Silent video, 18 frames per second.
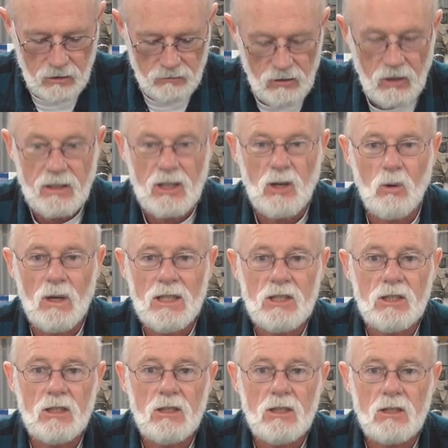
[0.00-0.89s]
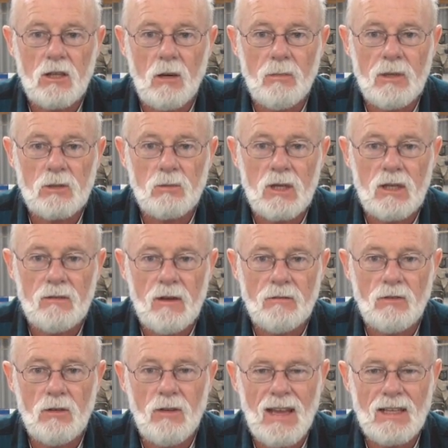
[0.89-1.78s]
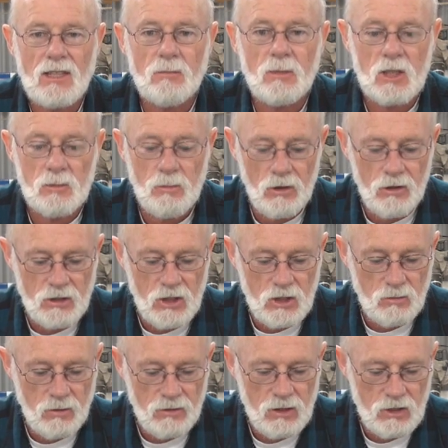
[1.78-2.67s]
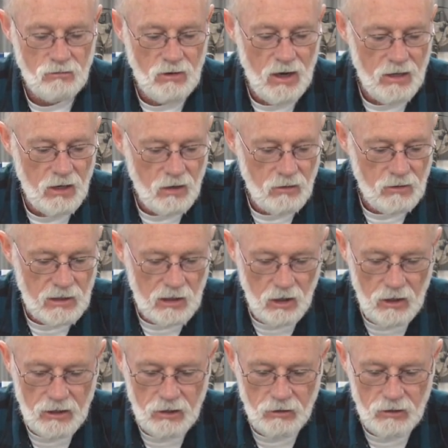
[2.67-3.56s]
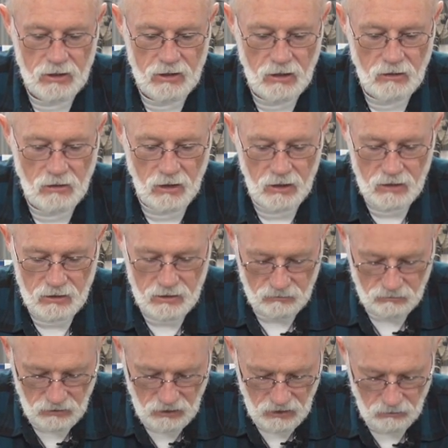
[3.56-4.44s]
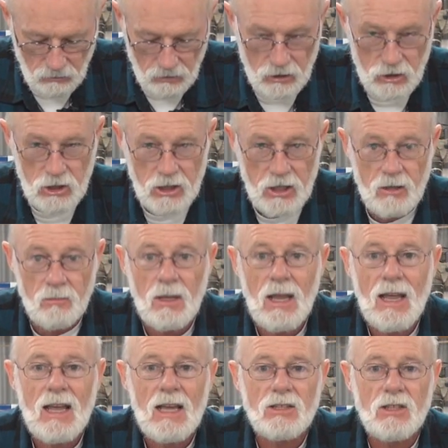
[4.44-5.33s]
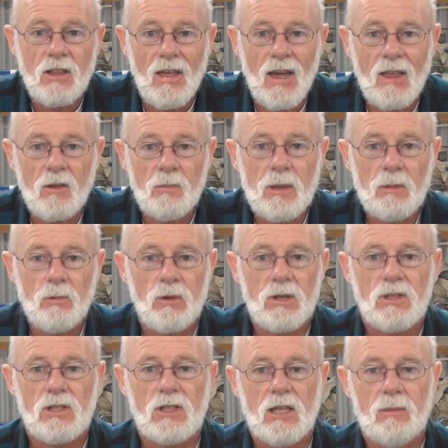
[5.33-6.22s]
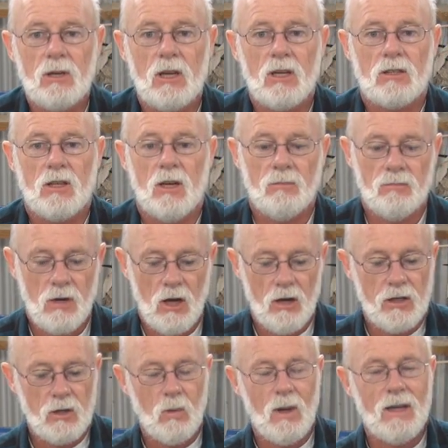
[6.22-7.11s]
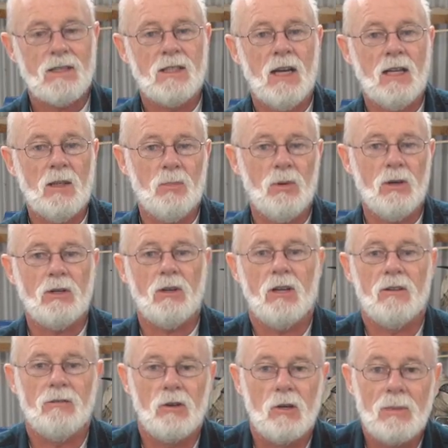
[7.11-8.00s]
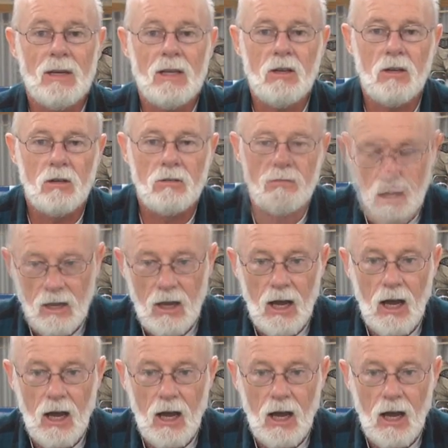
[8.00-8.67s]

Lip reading: If you've got any questions, comments, whatever, if you've had some experiences with this radio and you like it or you don't like it, then why not share them so that other people can see, because I'm only one data point on a very big curve.